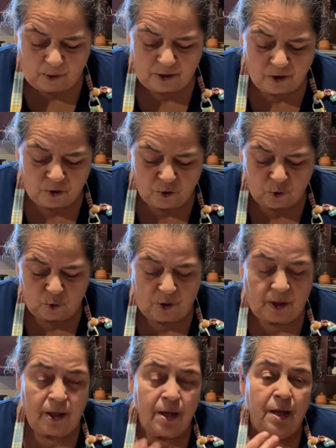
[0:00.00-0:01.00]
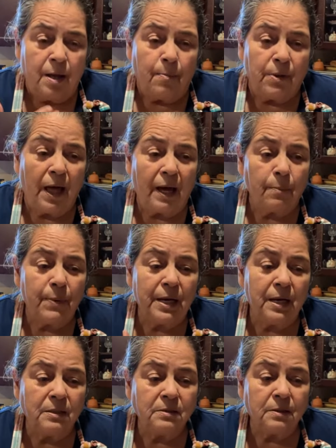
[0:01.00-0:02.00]
onion to the black
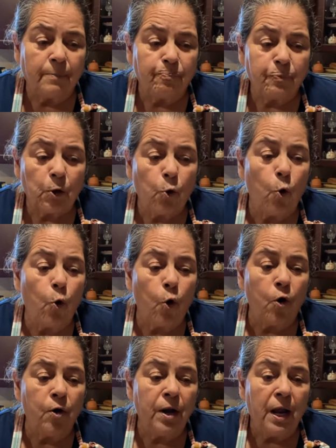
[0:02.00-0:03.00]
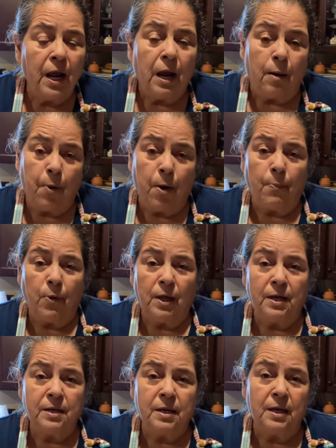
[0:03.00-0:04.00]
beans, corn, and purple
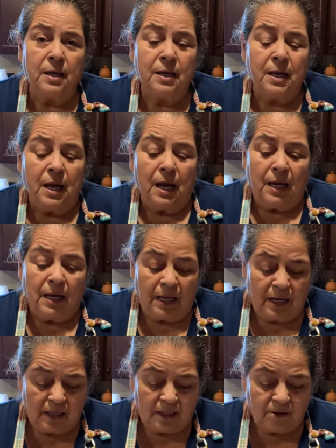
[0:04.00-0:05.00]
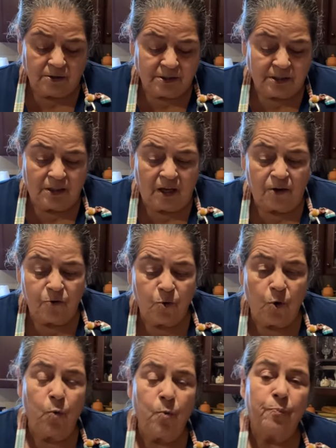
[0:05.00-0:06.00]
onion, and a little
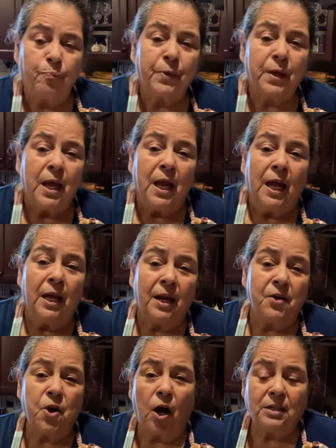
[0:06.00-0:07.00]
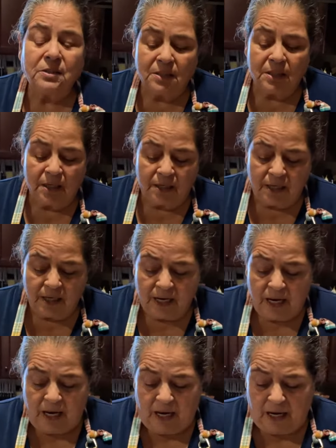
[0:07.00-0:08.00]
cilantro, and I tossed it,
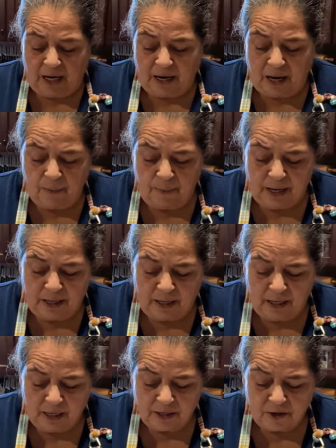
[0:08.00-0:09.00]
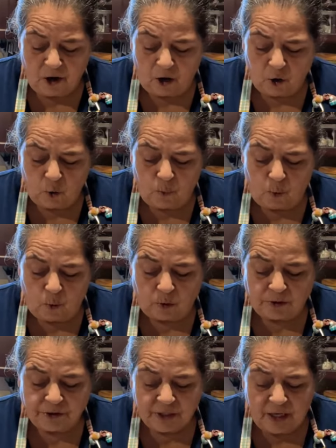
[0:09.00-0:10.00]
and I made taco
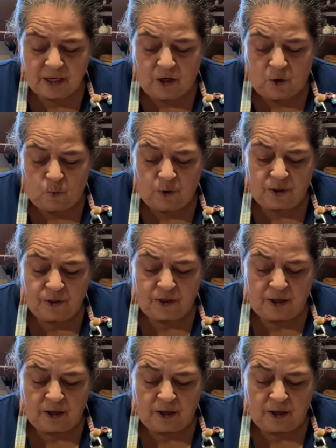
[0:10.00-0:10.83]
bowls with